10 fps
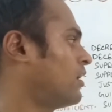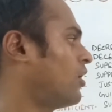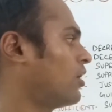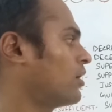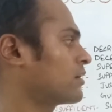
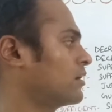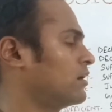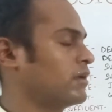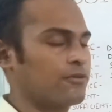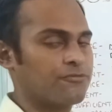Or
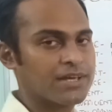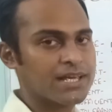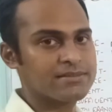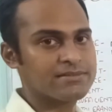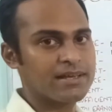we
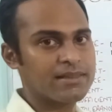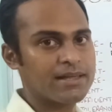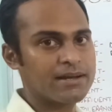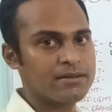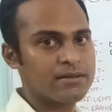can say
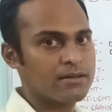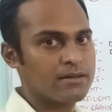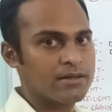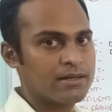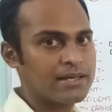that
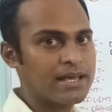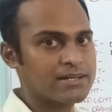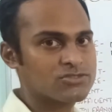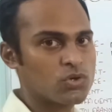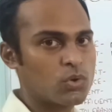he
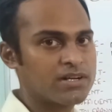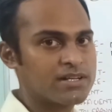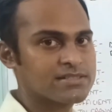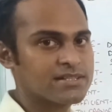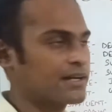has shown
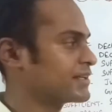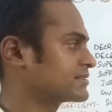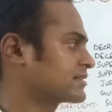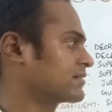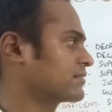
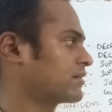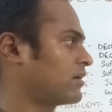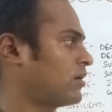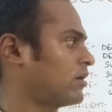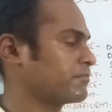discourtesy
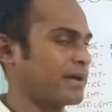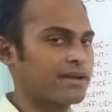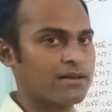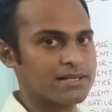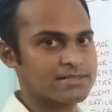or
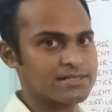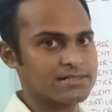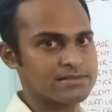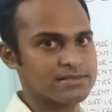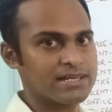
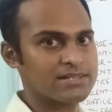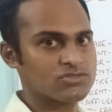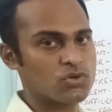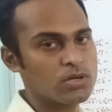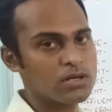mannerlessness. He has
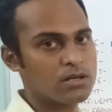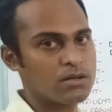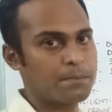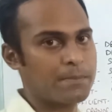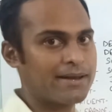
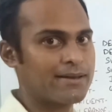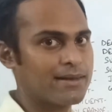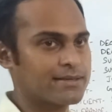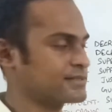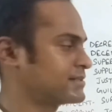shown
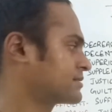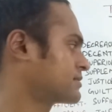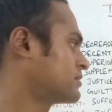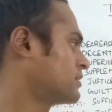mannerlessness.